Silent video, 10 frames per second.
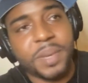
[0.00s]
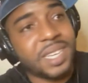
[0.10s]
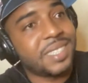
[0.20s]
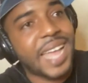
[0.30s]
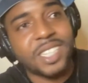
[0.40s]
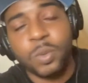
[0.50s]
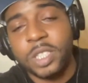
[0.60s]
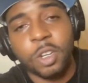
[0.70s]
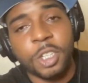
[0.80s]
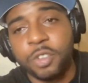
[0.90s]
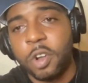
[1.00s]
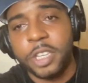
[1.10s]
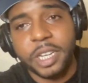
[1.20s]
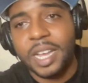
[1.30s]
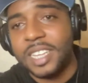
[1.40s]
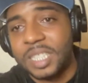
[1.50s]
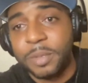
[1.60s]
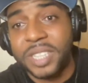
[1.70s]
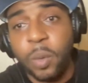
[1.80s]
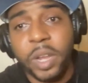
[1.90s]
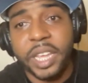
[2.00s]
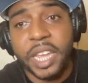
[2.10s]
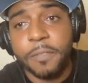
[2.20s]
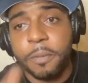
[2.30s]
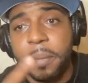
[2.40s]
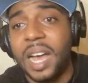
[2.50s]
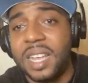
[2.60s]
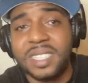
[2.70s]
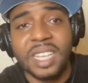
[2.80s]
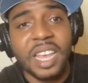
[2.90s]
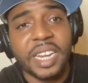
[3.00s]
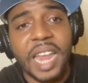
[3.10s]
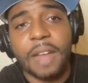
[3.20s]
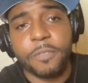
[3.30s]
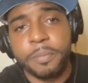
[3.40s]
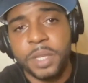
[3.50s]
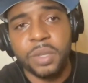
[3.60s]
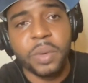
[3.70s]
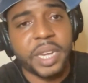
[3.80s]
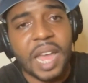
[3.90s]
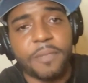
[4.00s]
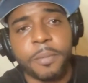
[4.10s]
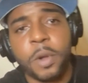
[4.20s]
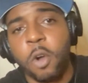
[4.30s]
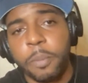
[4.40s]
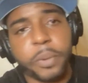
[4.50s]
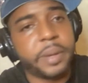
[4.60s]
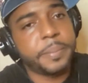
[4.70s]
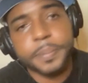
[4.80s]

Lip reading: Because that's what's going to draw your customers. They want to hear from us, not from you and not from corporate.